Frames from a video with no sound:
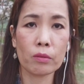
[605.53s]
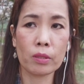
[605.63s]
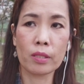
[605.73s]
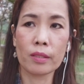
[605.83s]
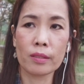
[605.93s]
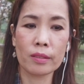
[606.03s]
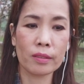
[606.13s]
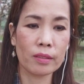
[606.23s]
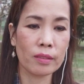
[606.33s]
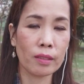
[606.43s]
It was
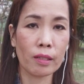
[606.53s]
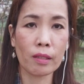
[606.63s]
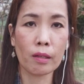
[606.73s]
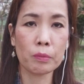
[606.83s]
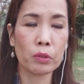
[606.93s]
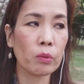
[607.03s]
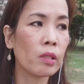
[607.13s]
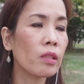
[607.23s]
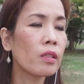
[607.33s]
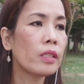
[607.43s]
not up to it.